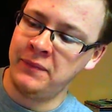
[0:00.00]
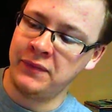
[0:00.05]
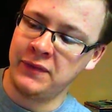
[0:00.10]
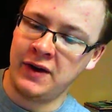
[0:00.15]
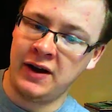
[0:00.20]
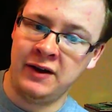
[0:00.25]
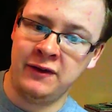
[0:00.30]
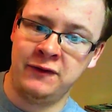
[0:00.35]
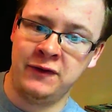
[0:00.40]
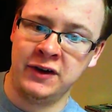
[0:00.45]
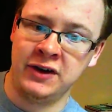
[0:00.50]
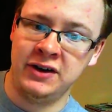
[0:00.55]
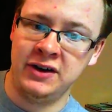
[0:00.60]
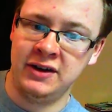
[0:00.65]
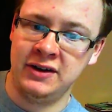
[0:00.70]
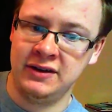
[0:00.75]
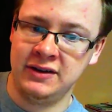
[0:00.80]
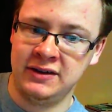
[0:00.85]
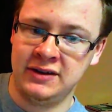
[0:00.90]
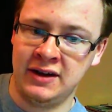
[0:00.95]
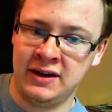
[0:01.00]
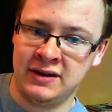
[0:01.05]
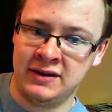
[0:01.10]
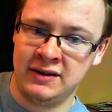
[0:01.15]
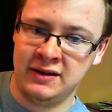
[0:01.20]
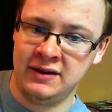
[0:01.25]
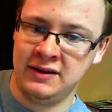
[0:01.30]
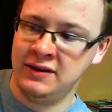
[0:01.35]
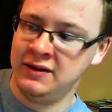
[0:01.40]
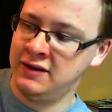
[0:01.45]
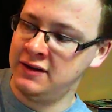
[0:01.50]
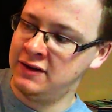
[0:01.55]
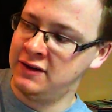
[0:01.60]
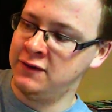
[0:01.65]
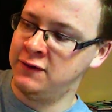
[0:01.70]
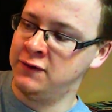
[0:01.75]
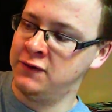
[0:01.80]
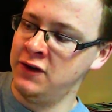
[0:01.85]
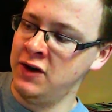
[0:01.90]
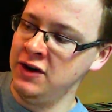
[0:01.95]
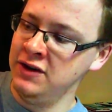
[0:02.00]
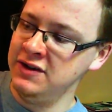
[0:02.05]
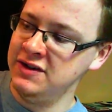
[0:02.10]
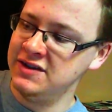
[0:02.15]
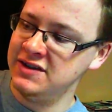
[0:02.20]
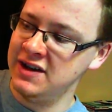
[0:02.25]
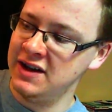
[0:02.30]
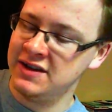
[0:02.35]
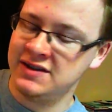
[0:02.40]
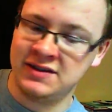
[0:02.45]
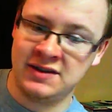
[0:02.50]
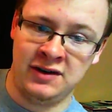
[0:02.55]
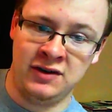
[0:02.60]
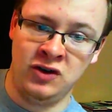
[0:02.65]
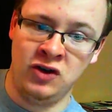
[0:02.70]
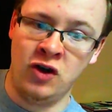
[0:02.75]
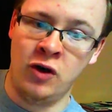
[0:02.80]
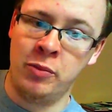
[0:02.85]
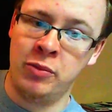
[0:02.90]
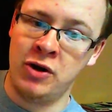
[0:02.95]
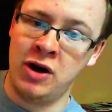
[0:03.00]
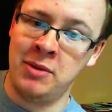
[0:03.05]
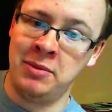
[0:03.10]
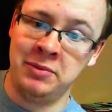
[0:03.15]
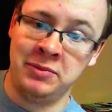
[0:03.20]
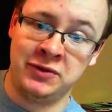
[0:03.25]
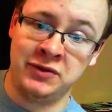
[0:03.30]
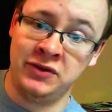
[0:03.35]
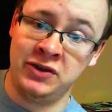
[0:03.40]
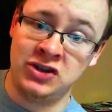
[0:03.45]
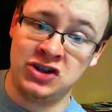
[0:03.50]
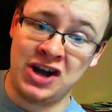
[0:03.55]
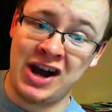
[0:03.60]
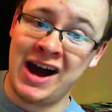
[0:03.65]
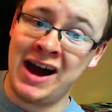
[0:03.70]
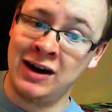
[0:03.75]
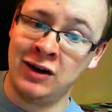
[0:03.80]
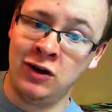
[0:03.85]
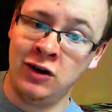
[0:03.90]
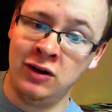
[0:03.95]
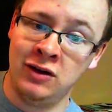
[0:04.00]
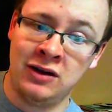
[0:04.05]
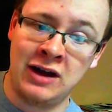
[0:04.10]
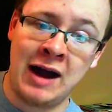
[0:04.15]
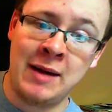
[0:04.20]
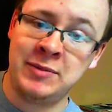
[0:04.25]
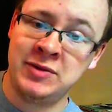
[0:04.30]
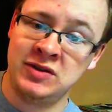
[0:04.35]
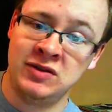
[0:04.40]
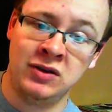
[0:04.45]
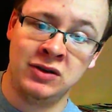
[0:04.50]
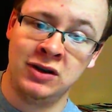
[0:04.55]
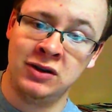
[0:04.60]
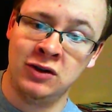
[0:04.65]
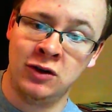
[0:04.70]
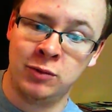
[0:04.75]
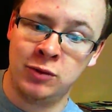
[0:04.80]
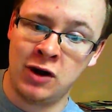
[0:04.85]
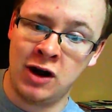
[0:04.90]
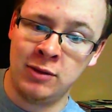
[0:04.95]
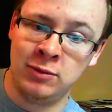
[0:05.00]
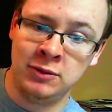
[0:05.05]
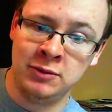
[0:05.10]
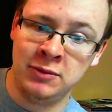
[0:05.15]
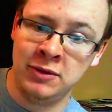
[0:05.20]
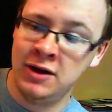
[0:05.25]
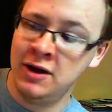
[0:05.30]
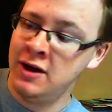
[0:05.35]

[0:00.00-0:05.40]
I figured that the front 6 are no problem to reach at all, absolutely no problem.